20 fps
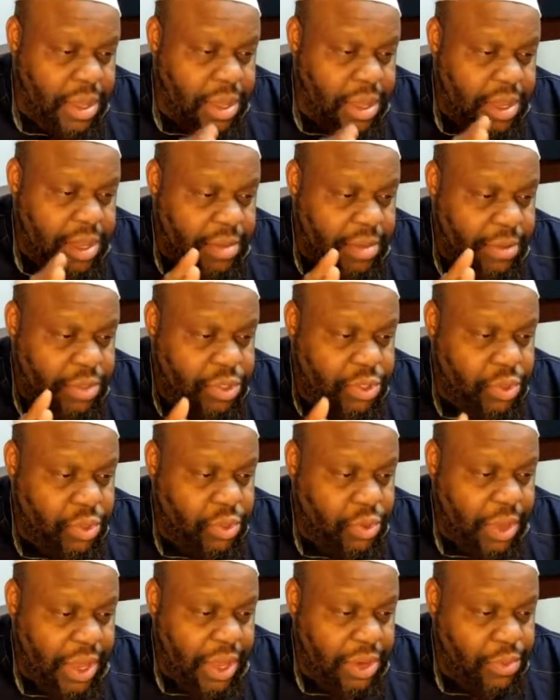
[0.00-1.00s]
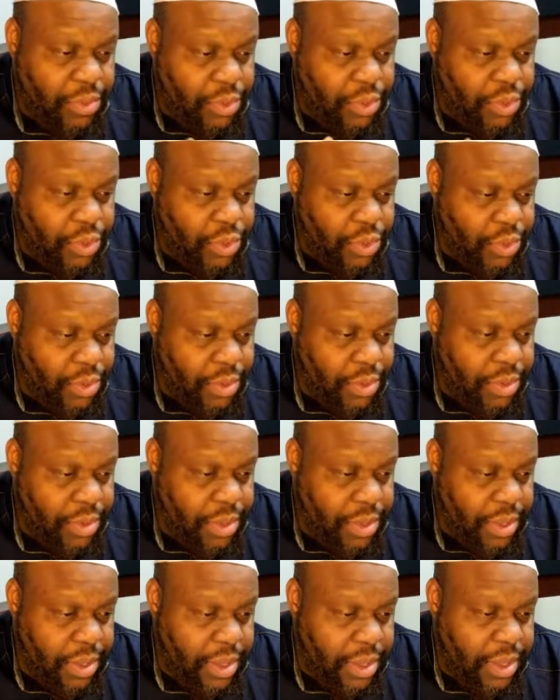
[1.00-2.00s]
Number two, al-wudu
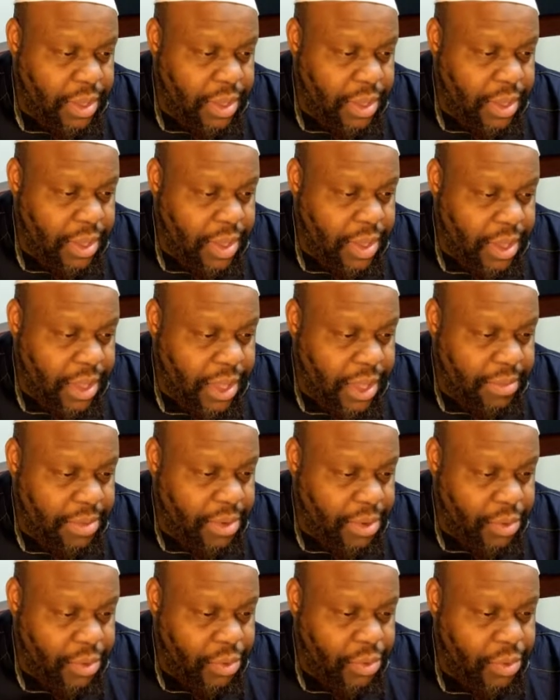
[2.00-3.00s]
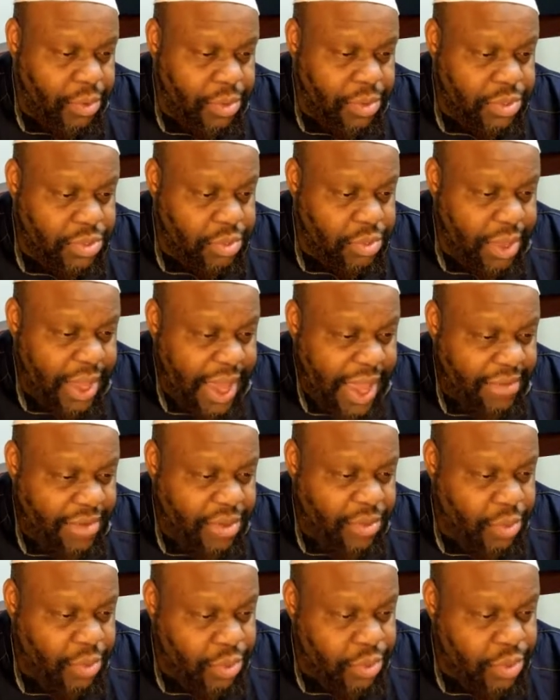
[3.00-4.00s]
qablahu. So
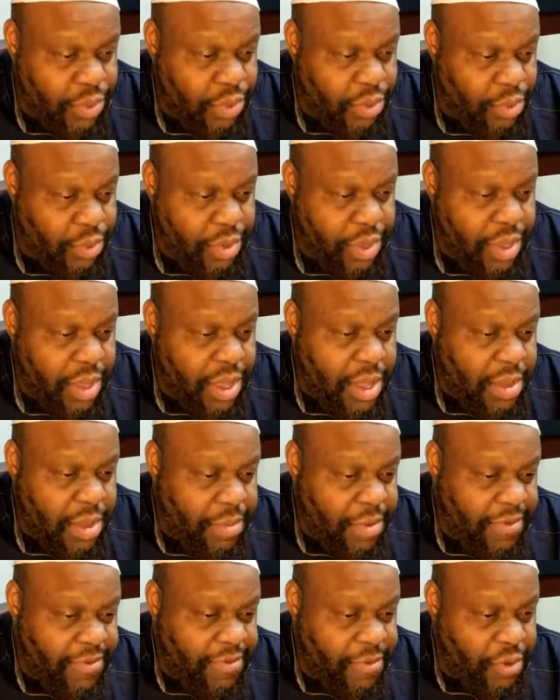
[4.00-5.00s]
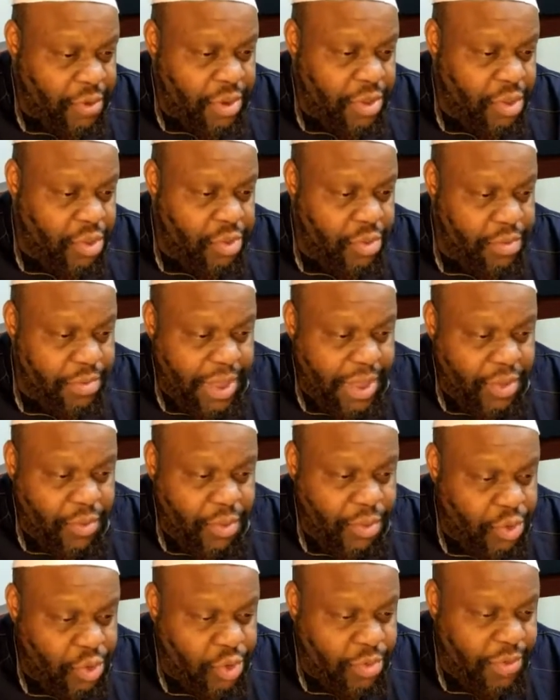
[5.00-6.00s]
having wudu before you make
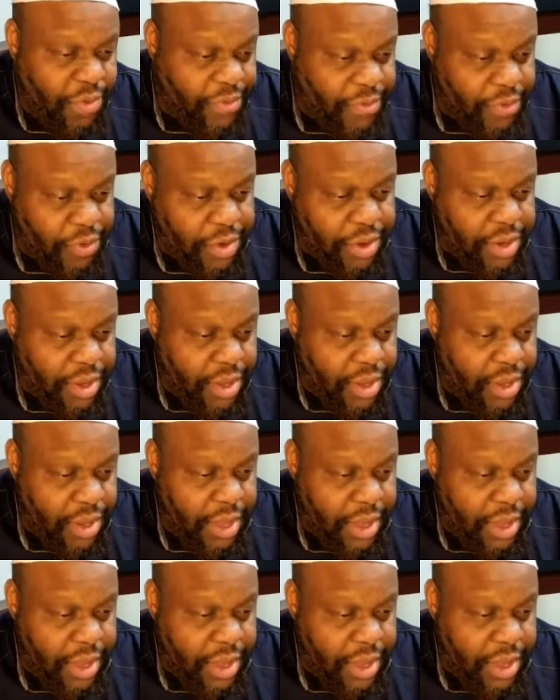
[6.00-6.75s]
wudu before